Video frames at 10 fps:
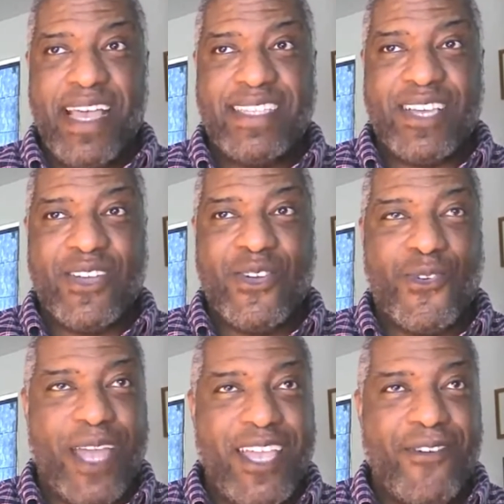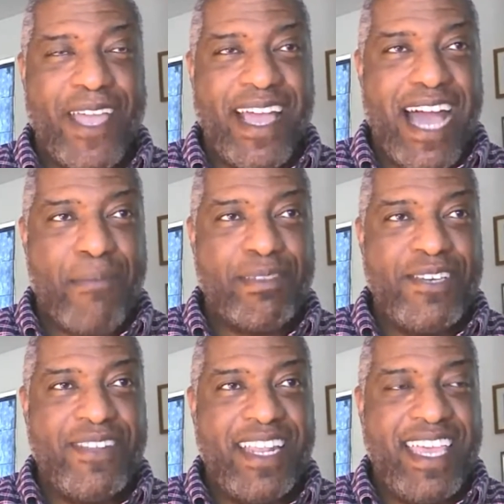it's a great
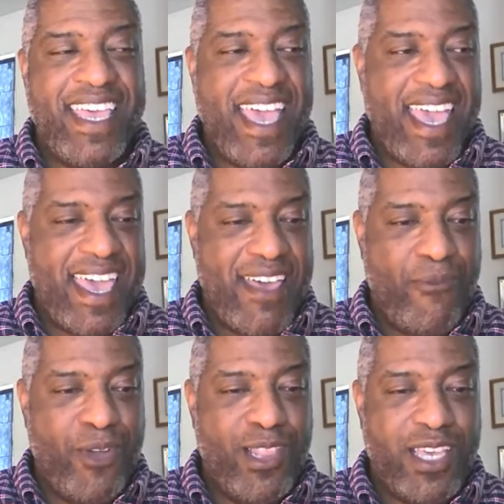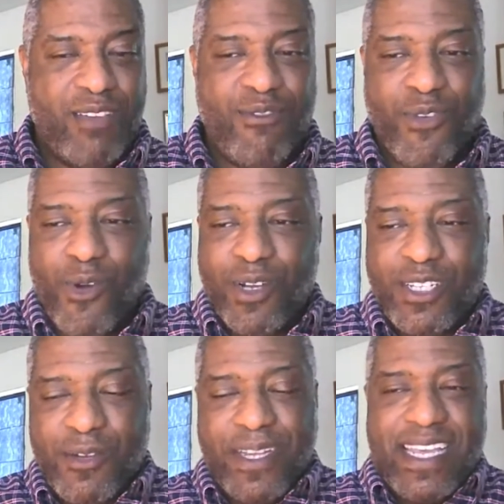opportunity, and we're looking
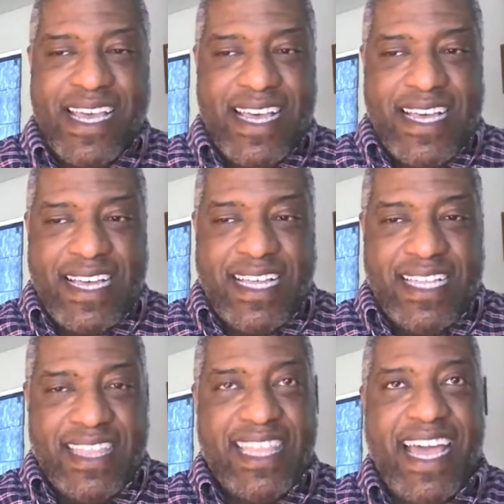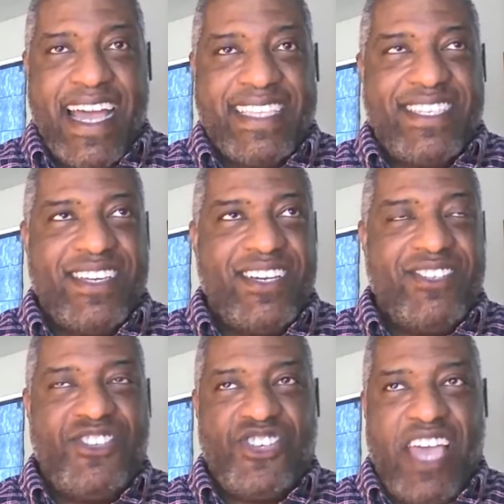forward to it. Let's
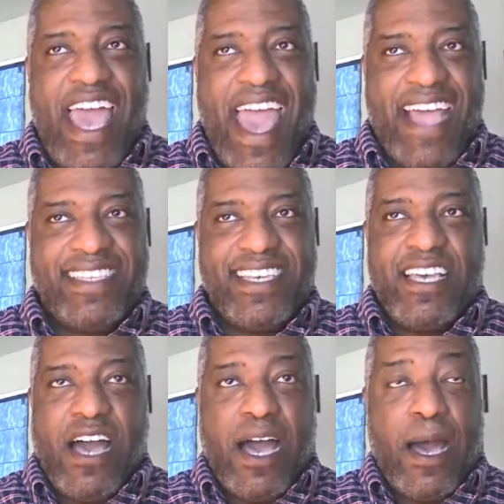chat.